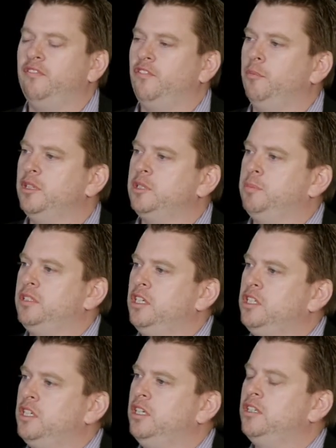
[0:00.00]
from this
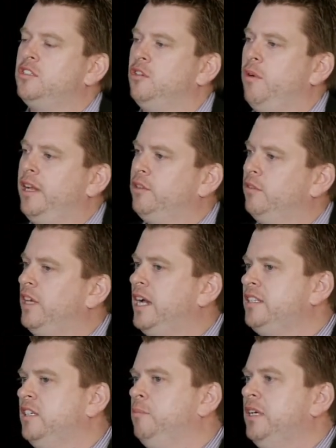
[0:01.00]
position as Director of the
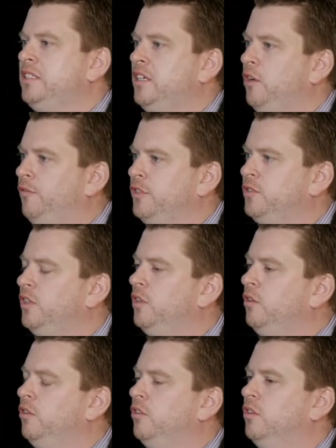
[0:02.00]
ACBC Office for
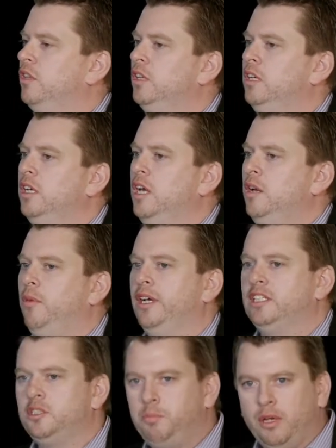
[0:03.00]
Youth, my
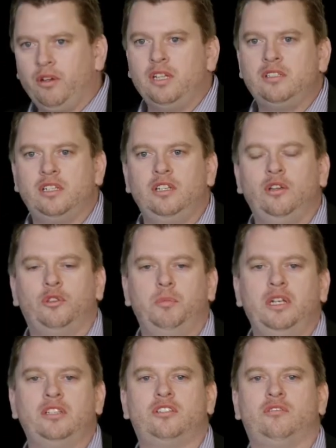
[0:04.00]
experience in youth
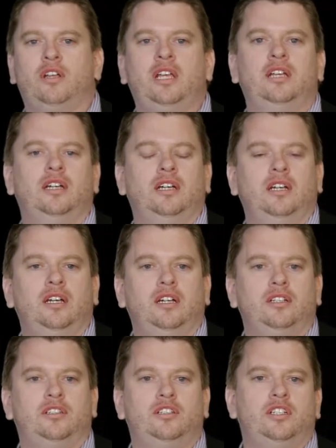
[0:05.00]
ministry,
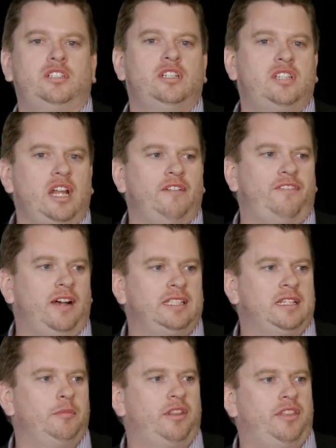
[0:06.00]
to just identify
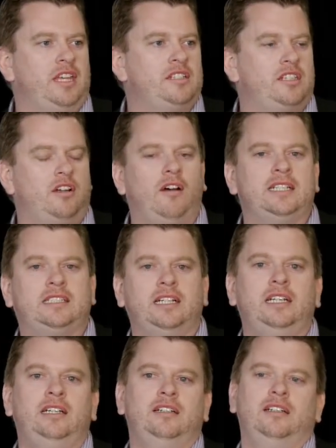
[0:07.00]
some of the things that I
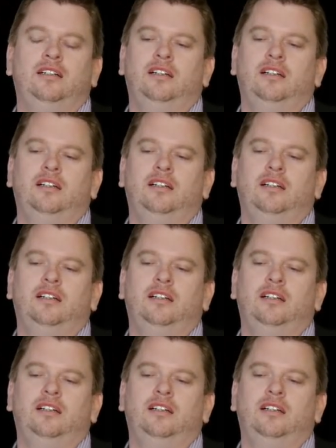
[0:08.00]
see